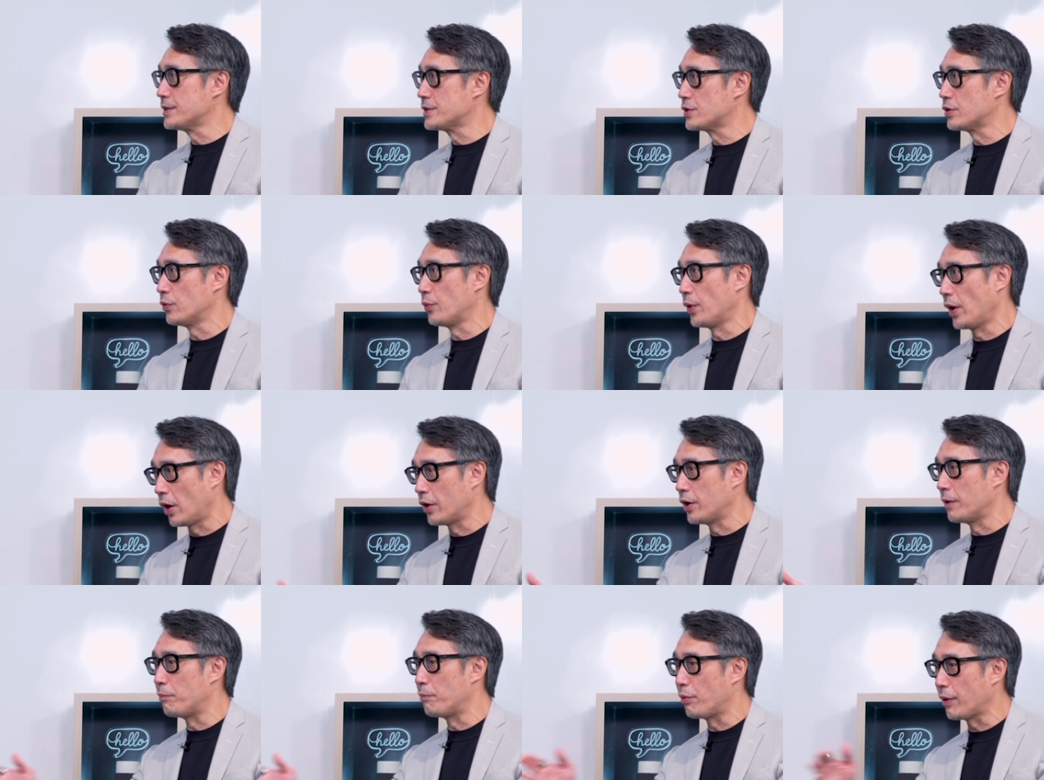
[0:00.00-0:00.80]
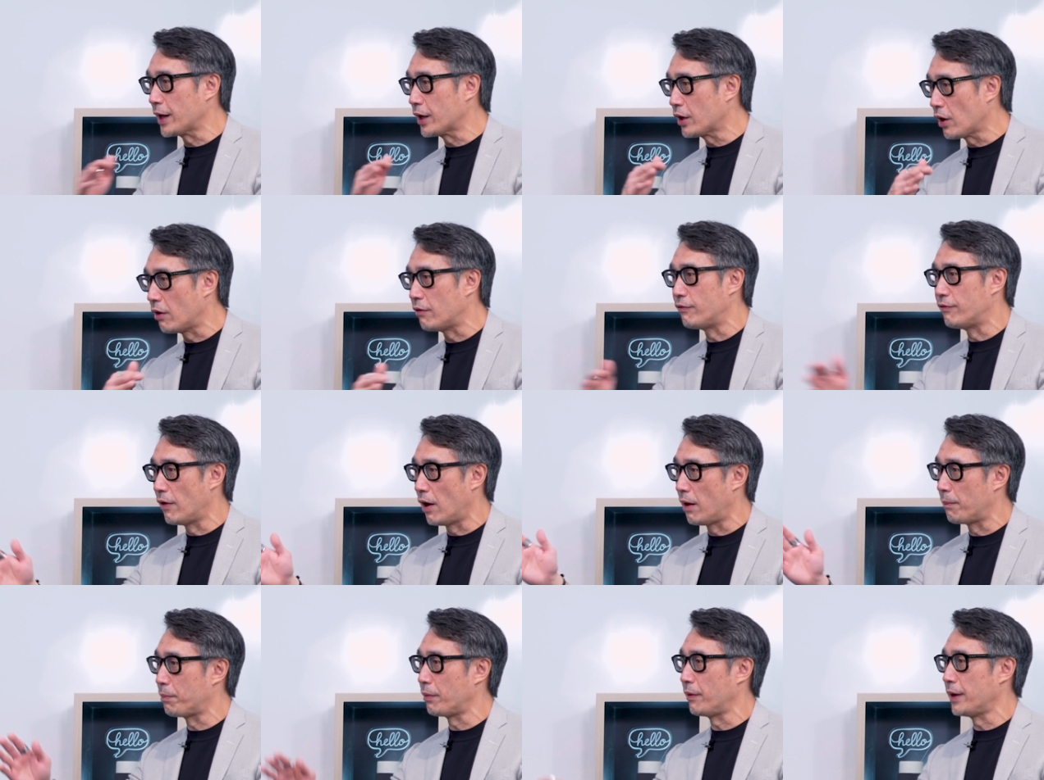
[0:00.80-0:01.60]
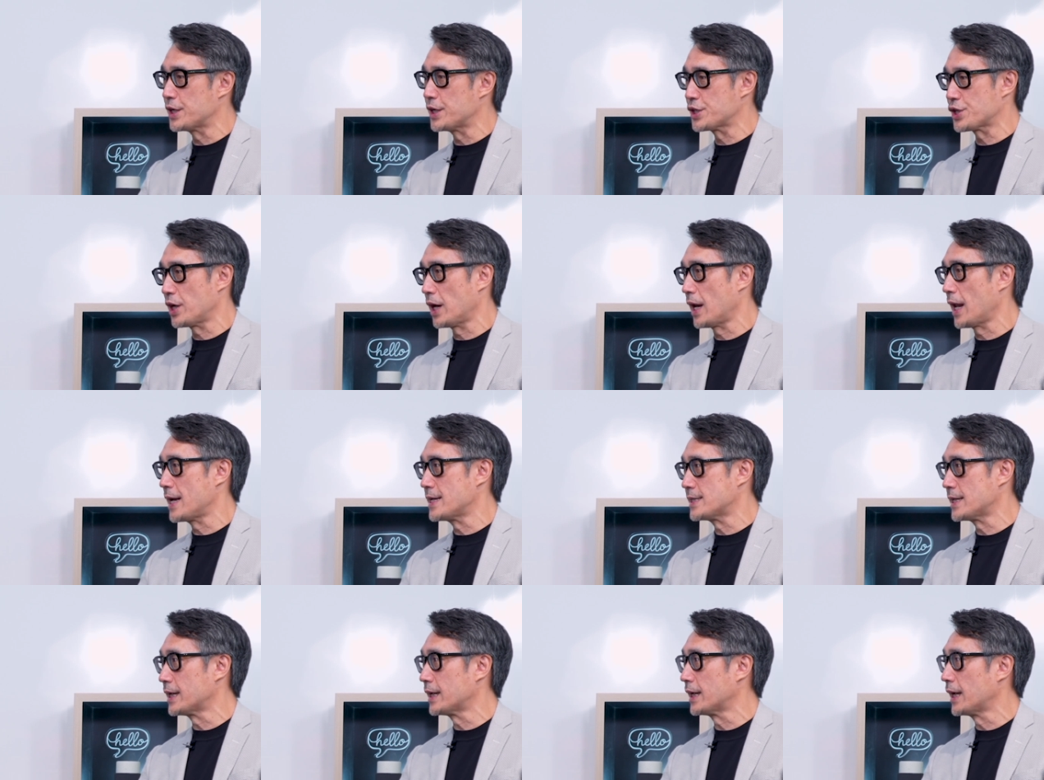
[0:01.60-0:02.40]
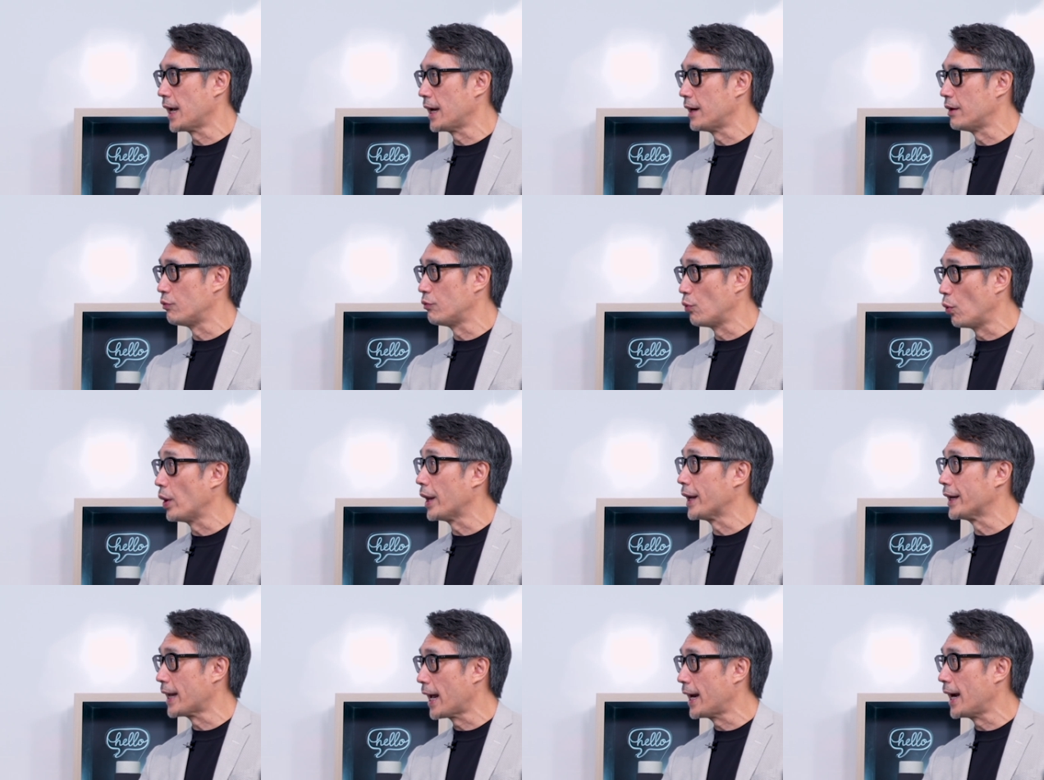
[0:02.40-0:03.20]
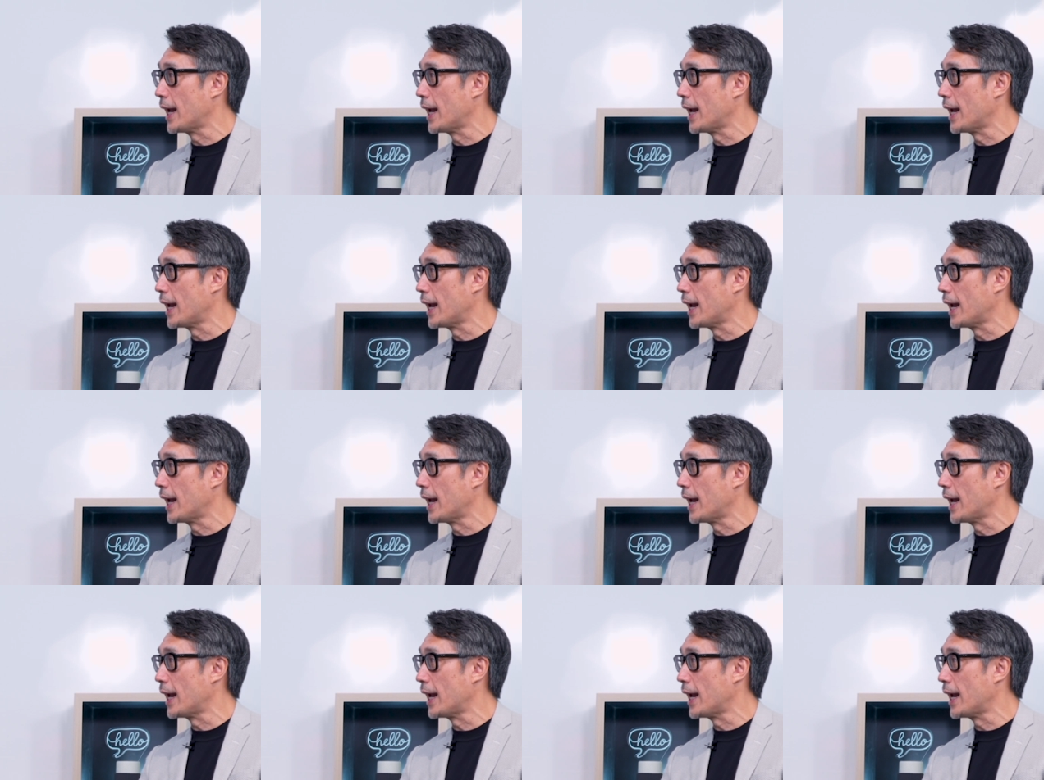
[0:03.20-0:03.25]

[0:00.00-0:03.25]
So we're on the brink of operationalizing and rolling that